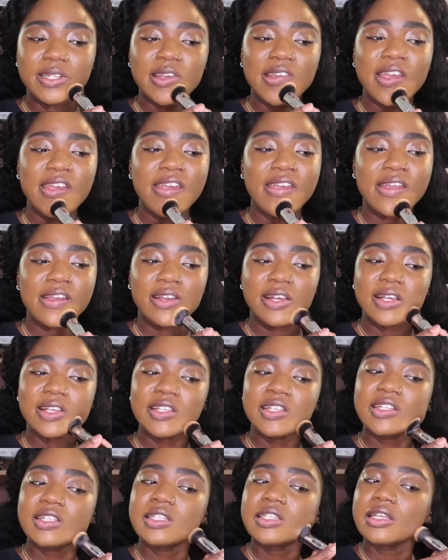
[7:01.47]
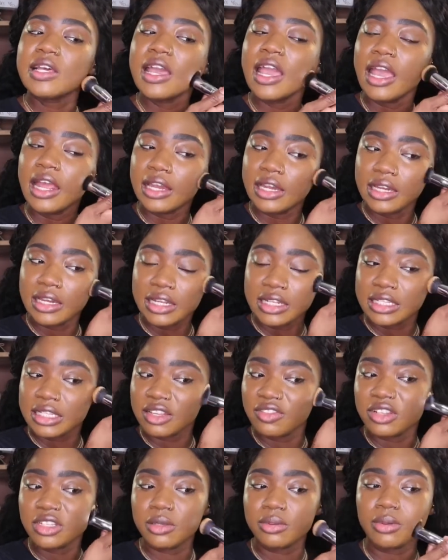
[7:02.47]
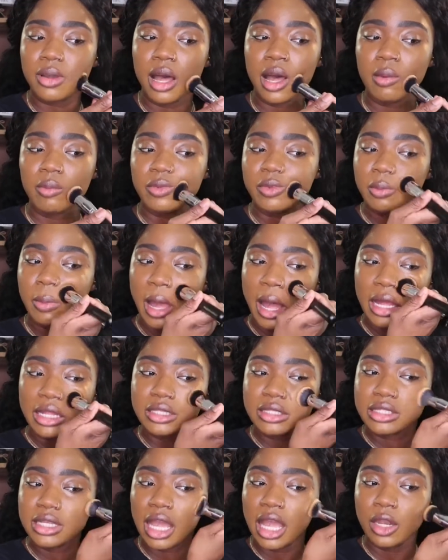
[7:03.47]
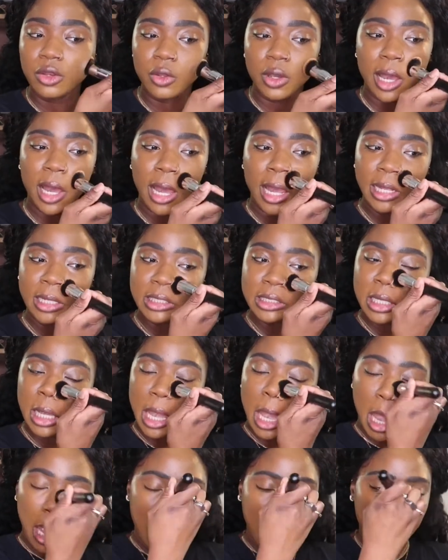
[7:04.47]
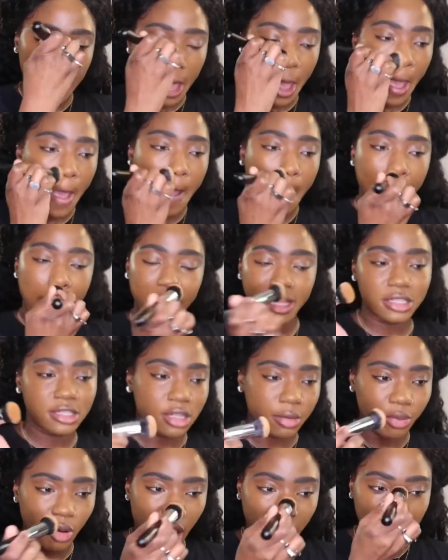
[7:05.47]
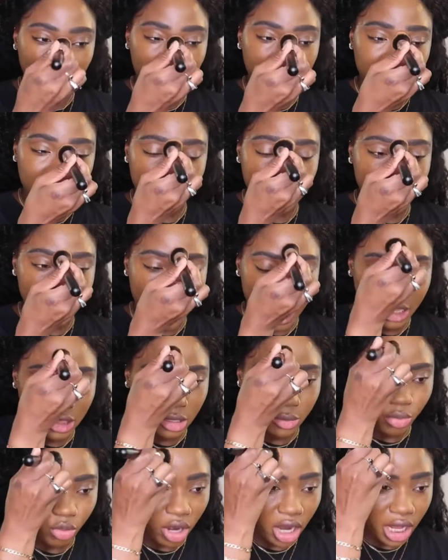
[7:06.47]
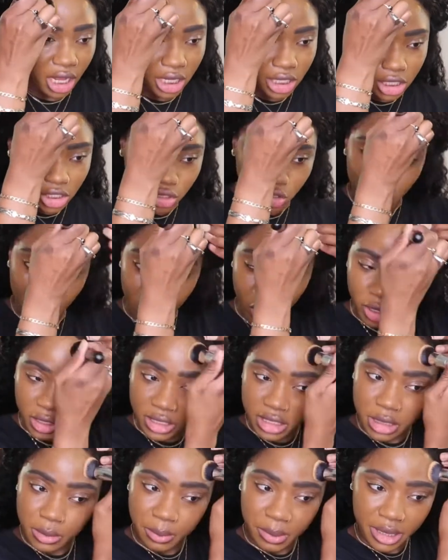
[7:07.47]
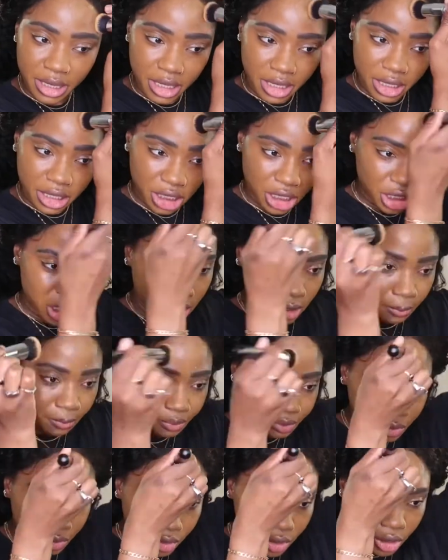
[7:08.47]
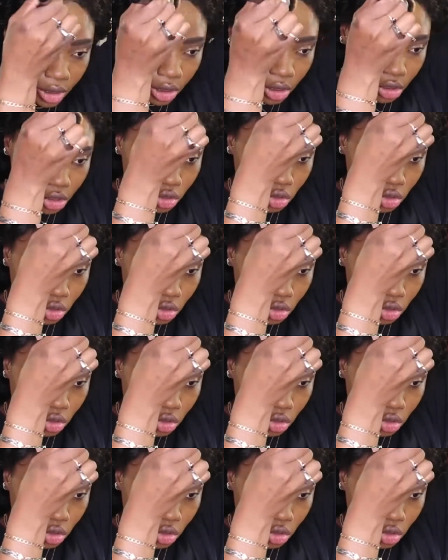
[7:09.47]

in because it's leaving spots. And you guys, it's the product, it's not the brush or the sponge, because